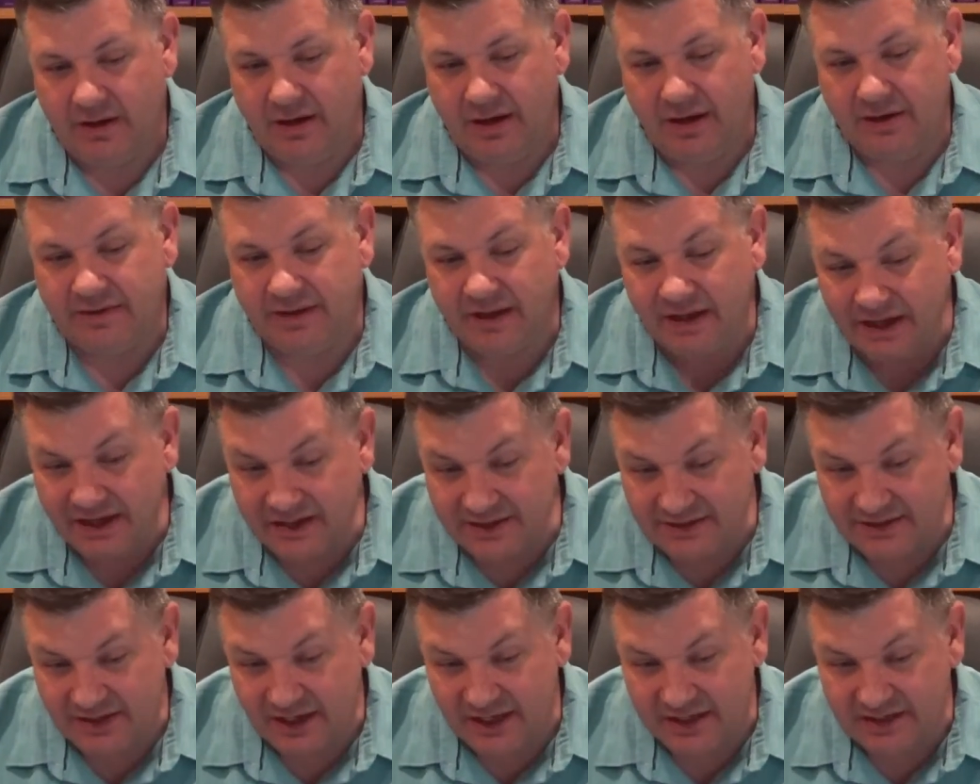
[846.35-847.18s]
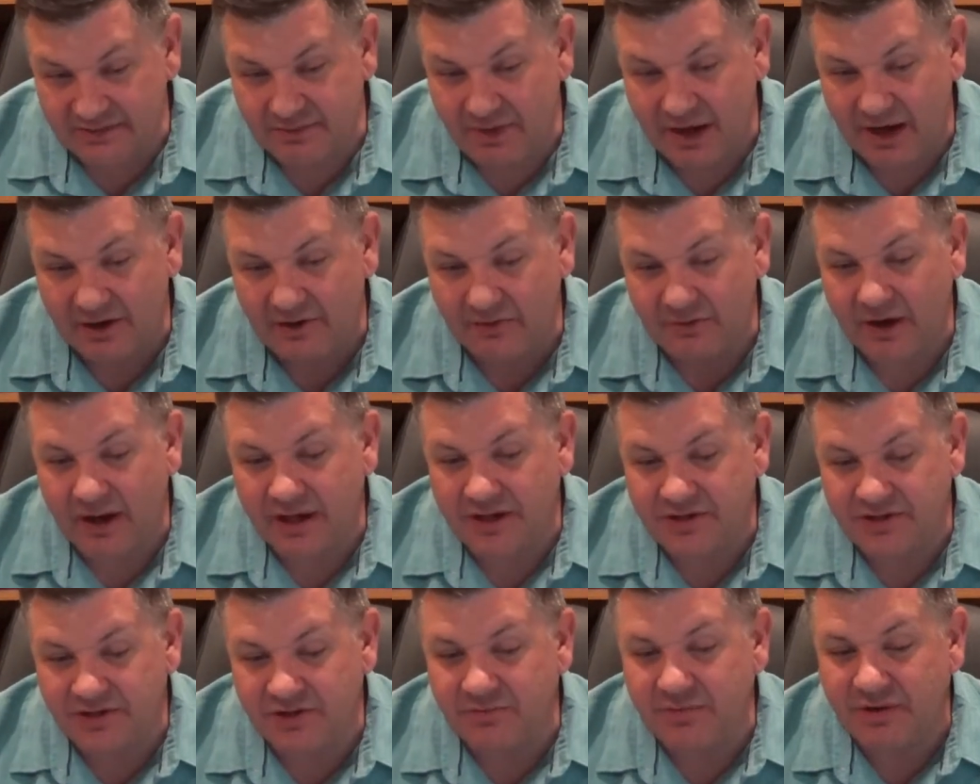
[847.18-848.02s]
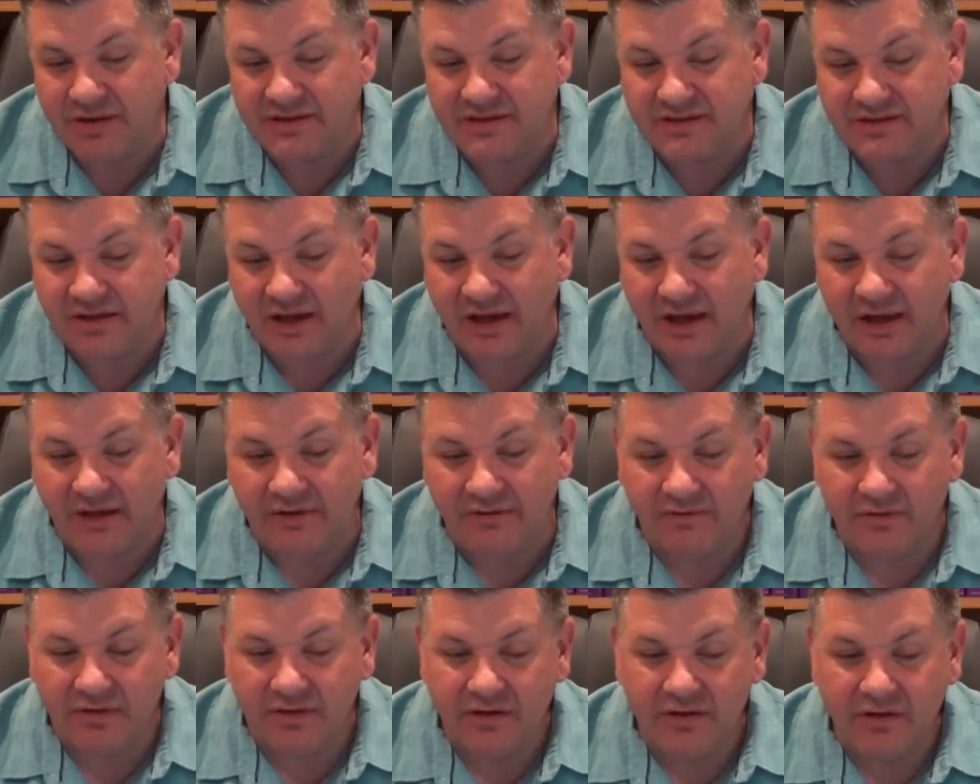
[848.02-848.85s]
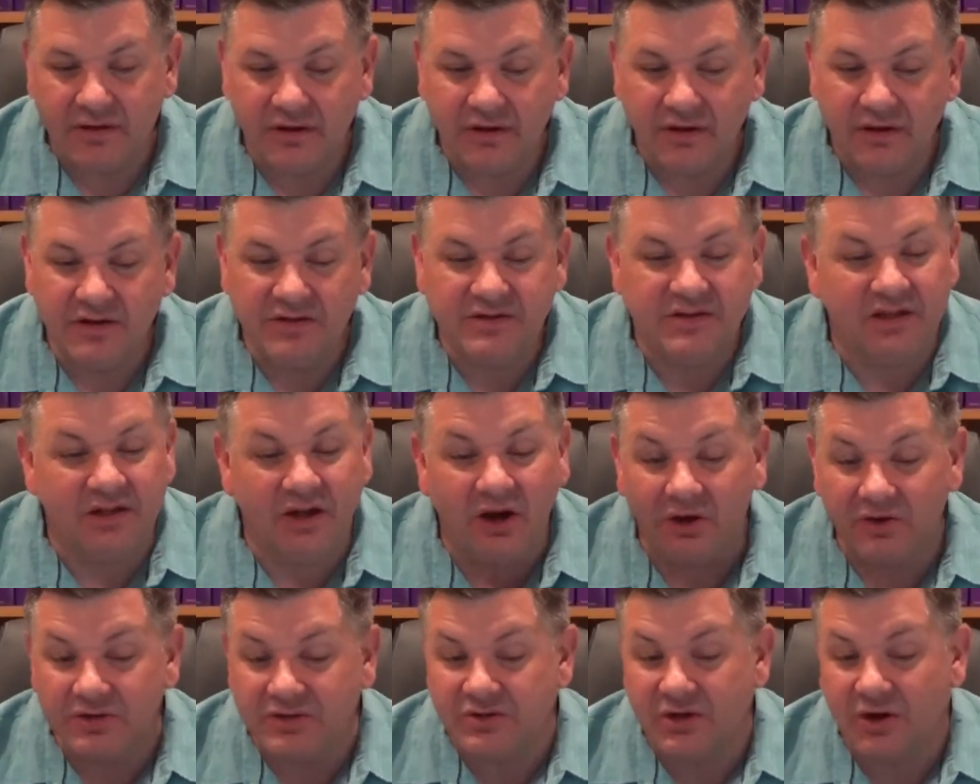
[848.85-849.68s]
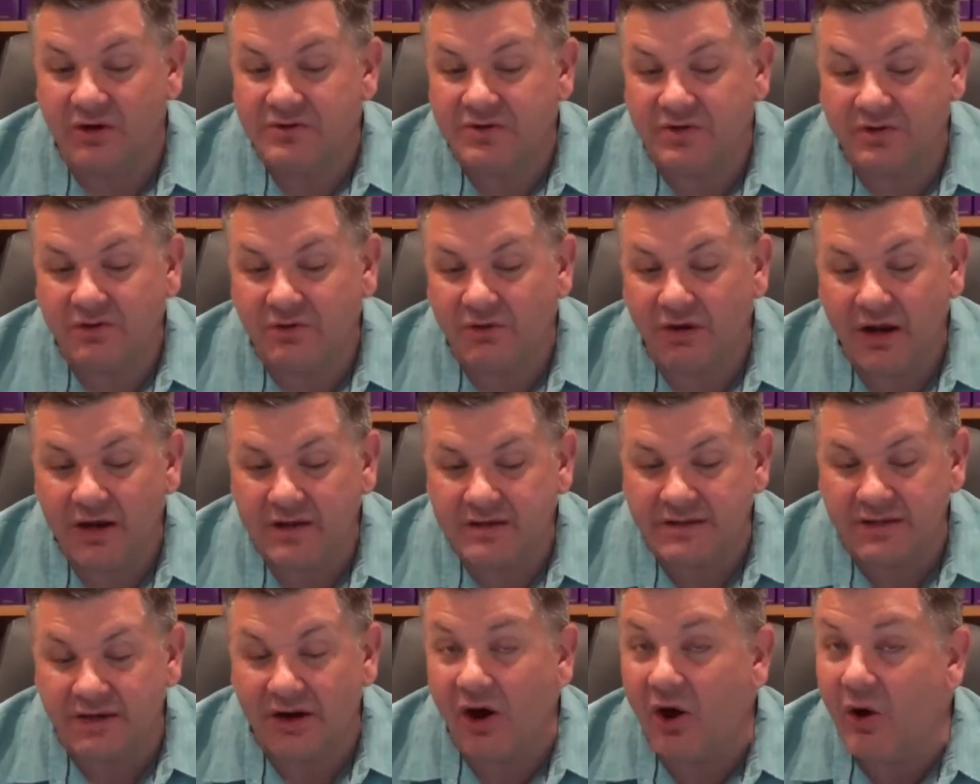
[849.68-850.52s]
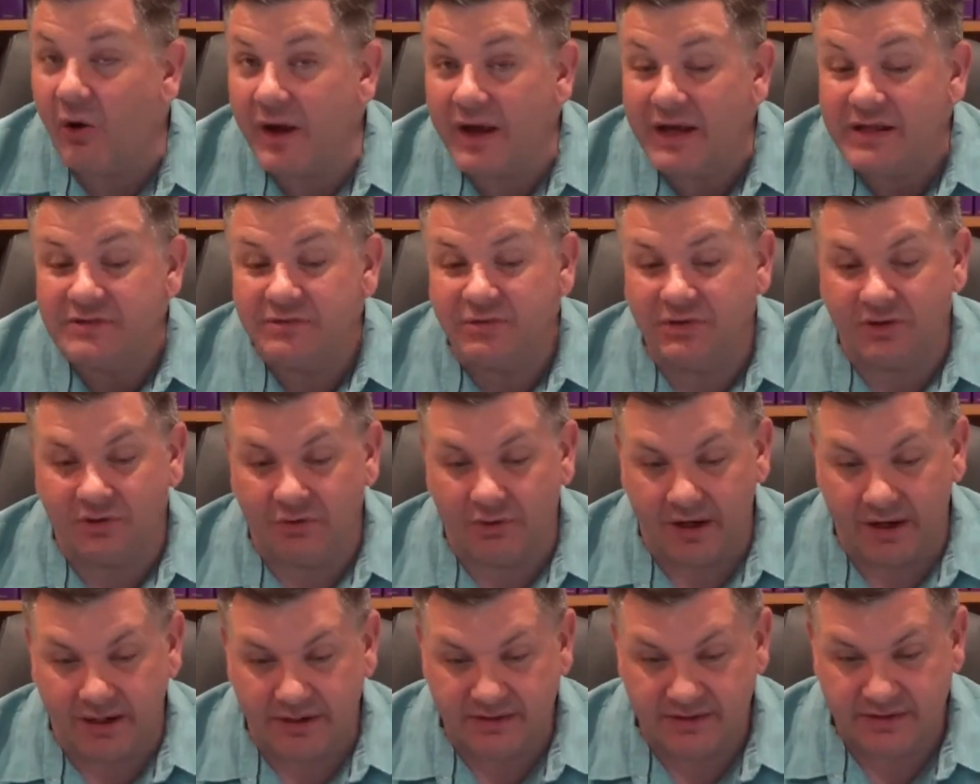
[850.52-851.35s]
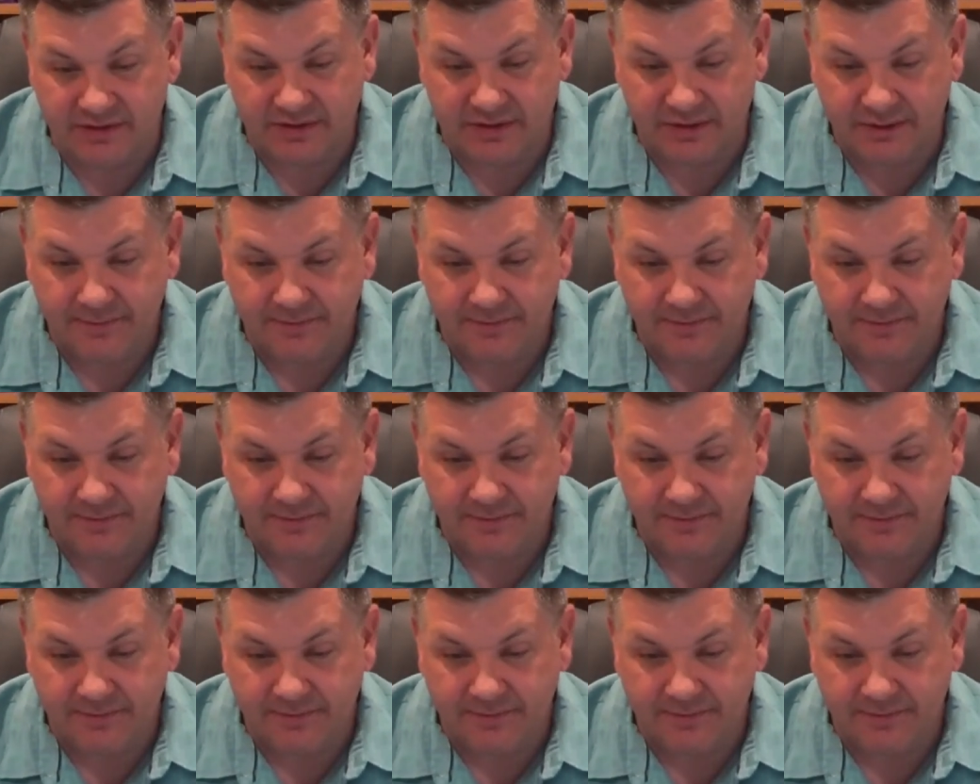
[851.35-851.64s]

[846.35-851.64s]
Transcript: And then He says, by grace you've been saved. You see, it all starts with grace and it all ends with grace.